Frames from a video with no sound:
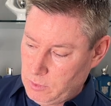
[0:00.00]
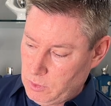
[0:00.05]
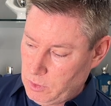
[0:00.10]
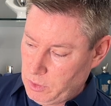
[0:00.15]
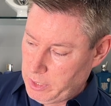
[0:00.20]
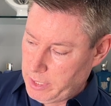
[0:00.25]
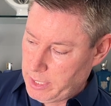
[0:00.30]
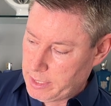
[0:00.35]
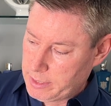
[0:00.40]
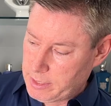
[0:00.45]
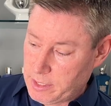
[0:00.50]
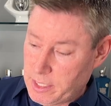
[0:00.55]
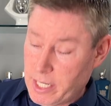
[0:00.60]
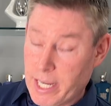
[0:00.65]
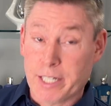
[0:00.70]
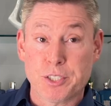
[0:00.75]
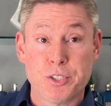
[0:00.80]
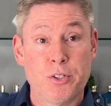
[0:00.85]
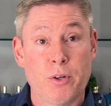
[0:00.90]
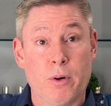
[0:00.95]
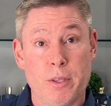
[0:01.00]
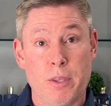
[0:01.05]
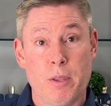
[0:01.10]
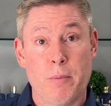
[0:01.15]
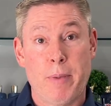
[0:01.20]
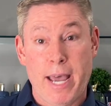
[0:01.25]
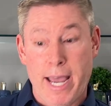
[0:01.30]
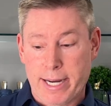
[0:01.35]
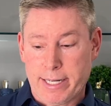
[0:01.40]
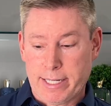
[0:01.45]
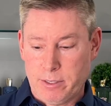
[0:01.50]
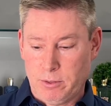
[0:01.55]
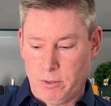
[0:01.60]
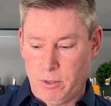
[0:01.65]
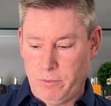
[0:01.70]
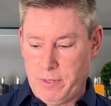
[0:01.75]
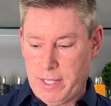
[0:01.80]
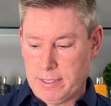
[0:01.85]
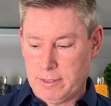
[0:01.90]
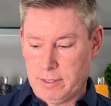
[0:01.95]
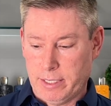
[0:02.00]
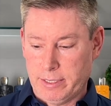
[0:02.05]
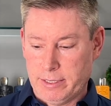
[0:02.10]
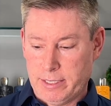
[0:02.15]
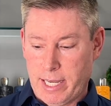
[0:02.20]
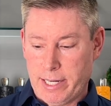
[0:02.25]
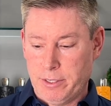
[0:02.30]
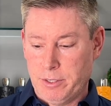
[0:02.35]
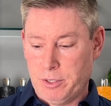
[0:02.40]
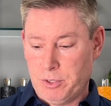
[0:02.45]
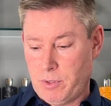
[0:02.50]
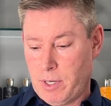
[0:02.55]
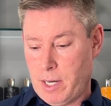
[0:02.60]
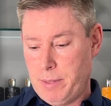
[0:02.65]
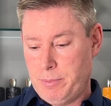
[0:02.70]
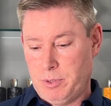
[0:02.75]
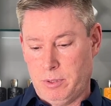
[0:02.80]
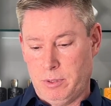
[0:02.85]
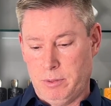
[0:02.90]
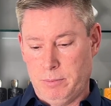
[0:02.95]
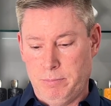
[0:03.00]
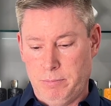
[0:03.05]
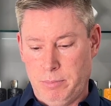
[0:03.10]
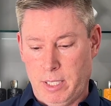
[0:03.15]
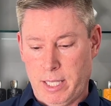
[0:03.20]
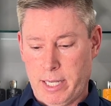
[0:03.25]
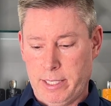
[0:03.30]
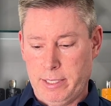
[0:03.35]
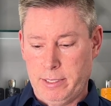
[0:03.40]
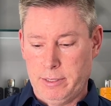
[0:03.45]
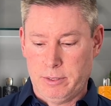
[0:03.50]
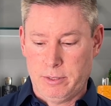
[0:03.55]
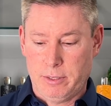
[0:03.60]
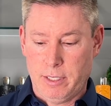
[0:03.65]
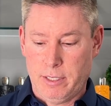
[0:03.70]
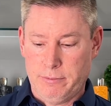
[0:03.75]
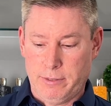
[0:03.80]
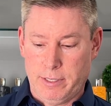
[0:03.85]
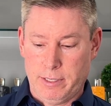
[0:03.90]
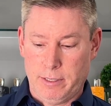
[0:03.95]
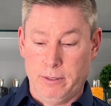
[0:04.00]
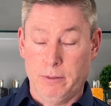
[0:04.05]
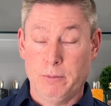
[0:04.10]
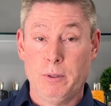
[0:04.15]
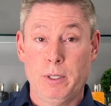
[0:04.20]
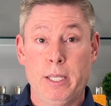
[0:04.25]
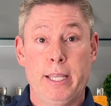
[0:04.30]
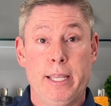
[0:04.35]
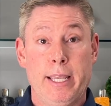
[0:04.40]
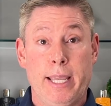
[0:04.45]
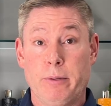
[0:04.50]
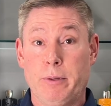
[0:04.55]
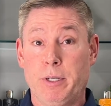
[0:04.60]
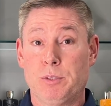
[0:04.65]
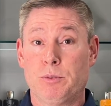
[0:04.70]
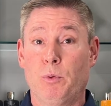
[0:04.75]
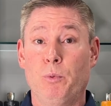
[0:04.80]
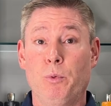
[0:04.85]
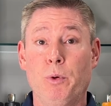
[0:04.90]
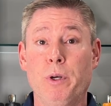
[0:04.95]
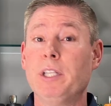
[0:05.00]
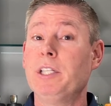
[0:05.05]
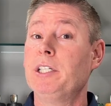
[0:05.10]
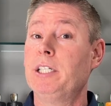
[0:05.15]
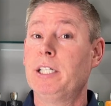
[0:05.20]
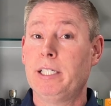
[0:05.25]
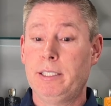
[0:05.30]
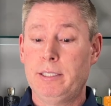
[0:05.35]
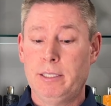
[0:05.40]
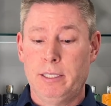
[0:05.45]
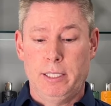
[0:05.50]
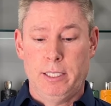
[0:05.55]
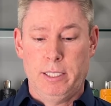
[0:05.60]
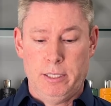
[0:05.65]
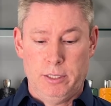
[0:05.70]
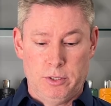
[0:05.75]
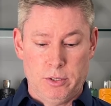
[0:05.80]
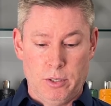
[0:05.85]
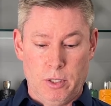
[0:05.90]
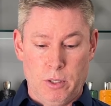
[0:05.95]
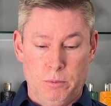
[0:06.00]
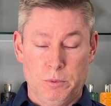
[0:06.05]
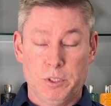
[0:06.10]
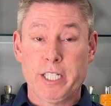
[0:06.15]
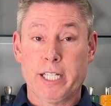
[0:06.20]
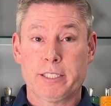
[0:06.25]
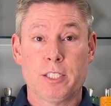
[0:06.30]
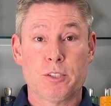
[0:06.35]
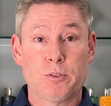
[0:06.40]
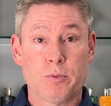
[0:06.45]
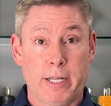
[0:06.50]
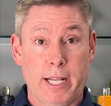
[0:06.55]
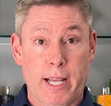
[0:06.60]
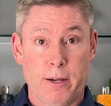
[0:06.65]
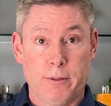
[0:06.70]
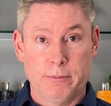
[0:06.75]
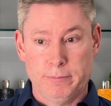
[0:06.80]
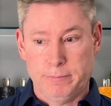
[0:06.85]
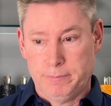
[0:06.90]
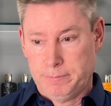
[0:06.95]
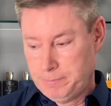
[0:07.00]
You got the texture on the back. I don't know if that's like tiger stripes or lion stuff. I don't know. Anyways, really good. So check this one out.